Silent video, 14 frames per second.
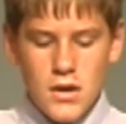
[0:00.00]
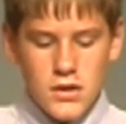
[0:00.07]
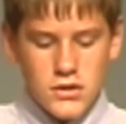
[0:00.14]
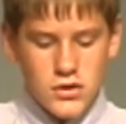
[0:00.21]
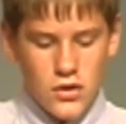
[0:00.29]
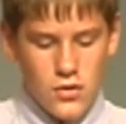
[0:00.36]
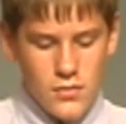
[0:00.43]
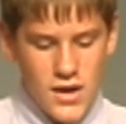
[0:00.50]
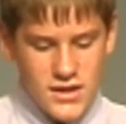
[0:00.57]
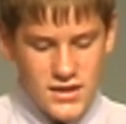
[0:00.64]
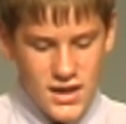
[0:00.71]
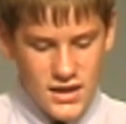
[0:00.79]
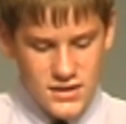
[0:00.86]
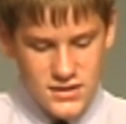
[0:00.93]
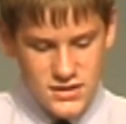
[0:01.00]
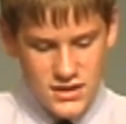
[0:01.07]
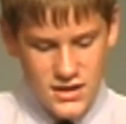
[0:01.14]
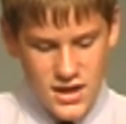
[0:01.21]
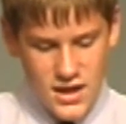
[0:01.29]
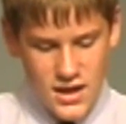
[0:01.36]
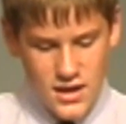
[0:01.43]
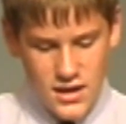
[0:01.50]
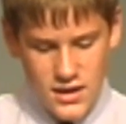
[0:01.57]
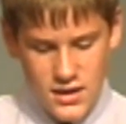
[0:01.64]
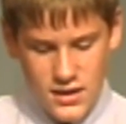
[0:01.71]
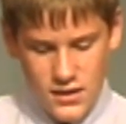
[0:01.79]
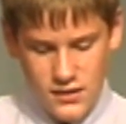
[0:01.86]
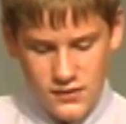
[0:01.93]
So my text today
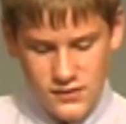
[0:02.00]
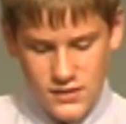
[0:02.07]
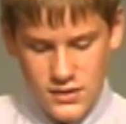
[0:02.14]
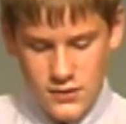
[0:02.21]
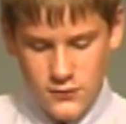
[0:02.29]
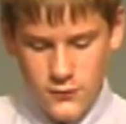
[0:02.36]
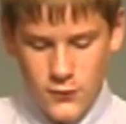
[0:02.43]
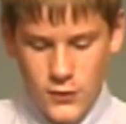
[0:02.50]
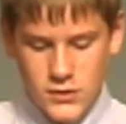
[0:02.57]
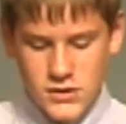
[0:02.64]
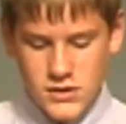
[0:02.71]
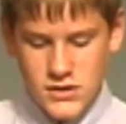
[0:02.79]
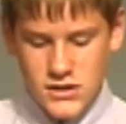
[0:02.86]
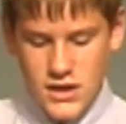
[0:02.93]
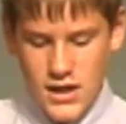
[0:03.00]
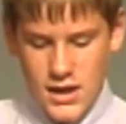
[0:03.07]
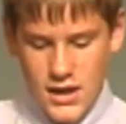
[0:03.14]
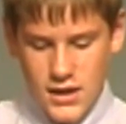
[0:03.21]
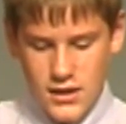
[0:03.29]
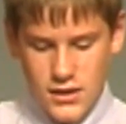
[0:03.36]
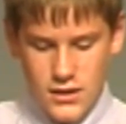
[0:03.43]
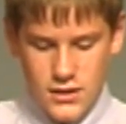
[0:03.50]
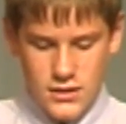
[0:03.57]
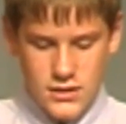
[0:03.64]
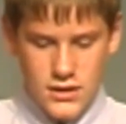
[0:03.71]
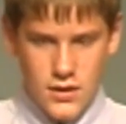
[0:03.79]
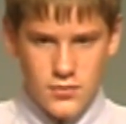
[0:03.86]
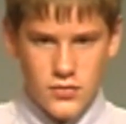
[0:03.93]
is in 1 John
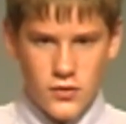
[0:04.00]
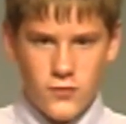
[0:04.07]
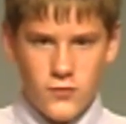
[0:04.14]
chapter